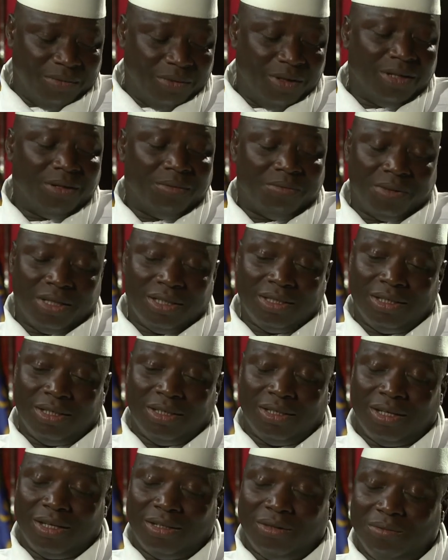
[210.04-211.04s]
I'm not a
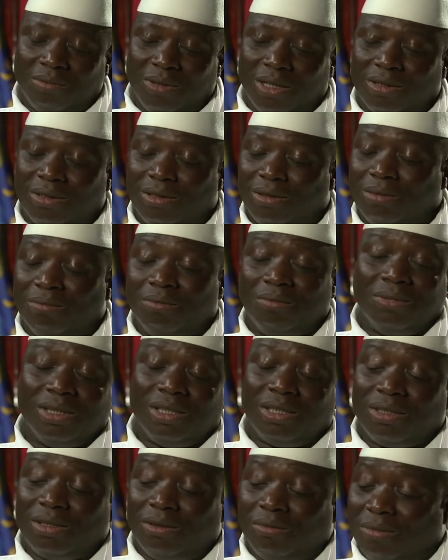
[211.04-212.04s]
president that makes
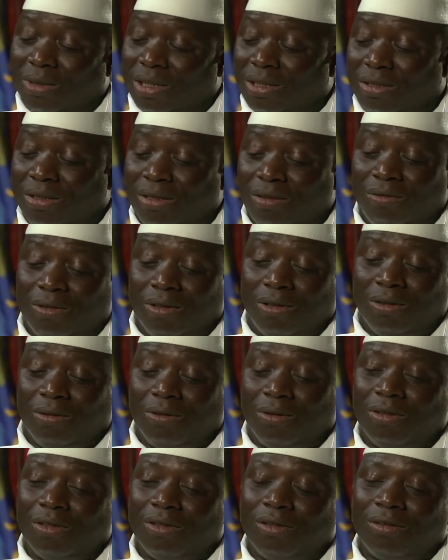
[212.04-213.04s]
mischief in
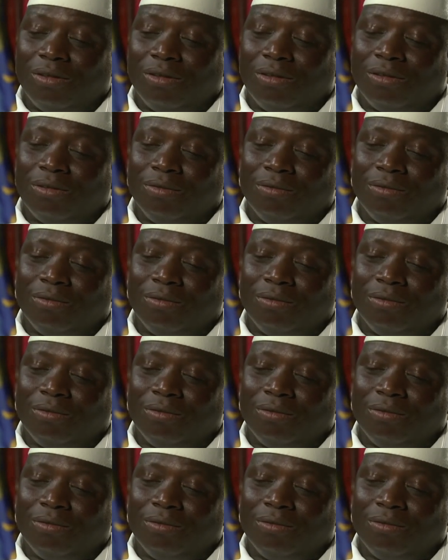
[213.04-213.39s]
the world.